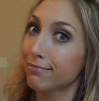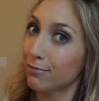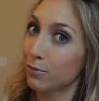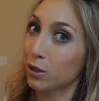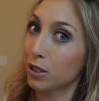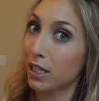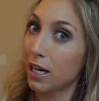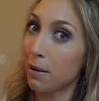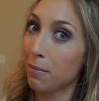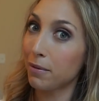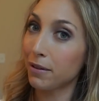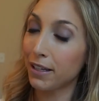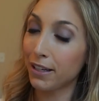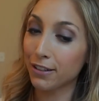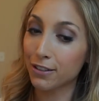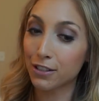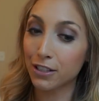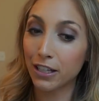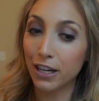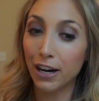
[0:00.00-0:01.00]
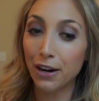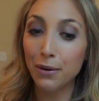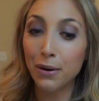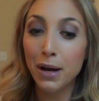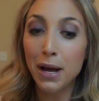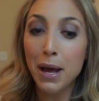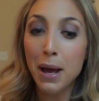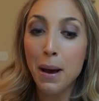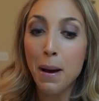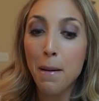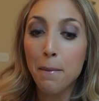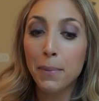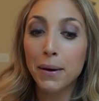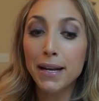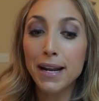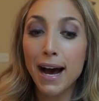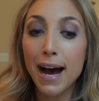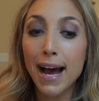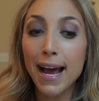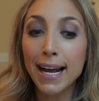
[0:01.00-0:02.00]
was a couple of years ago,
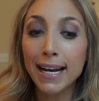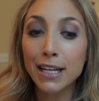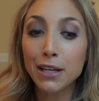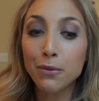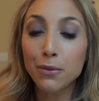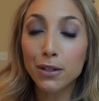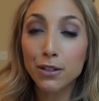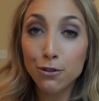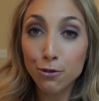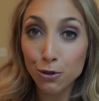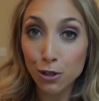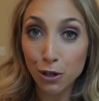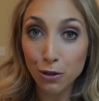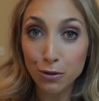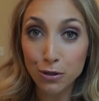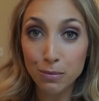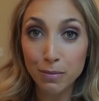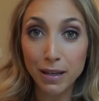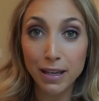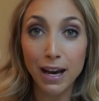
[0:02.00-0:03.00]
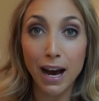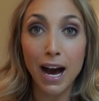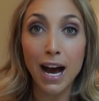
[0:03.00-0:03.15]
but anyone who knows me,